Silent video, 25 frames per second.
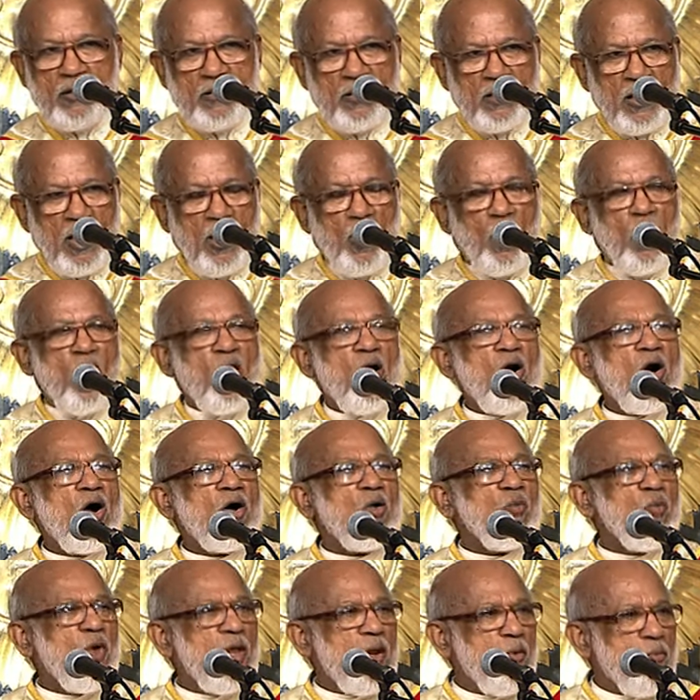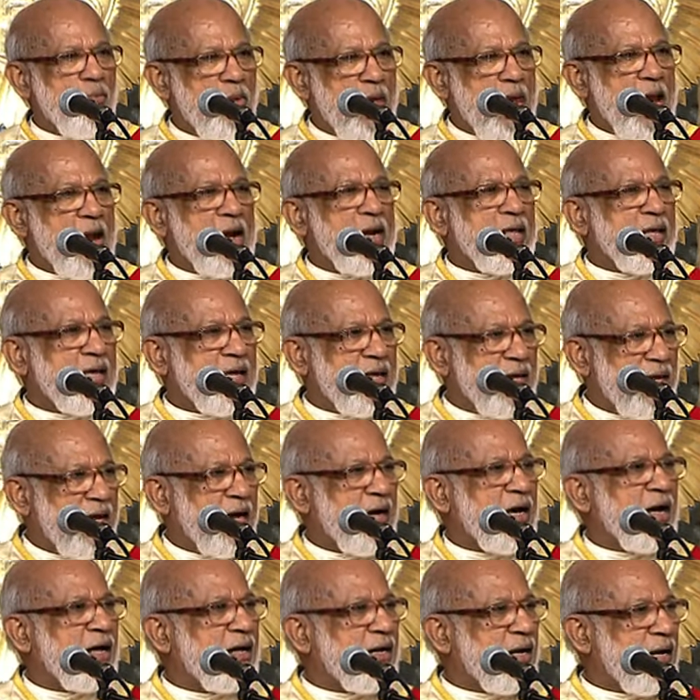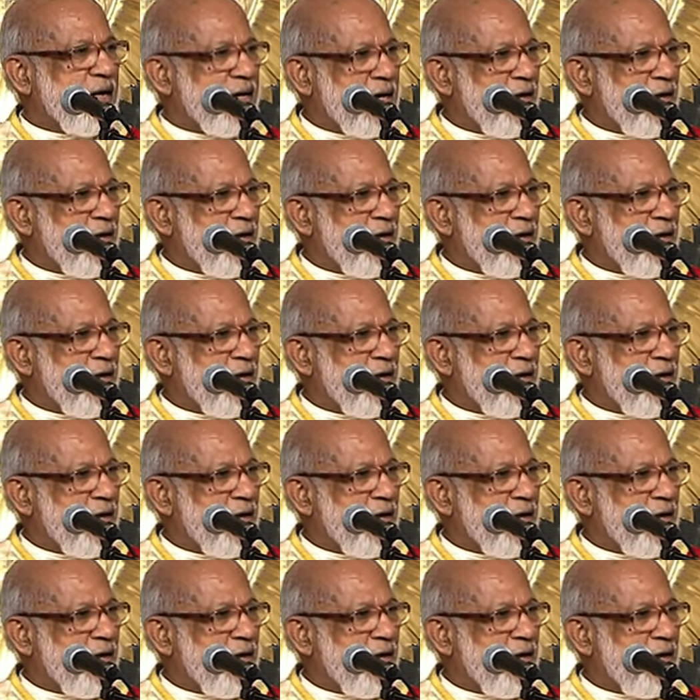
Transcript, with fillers: the Lord will build here a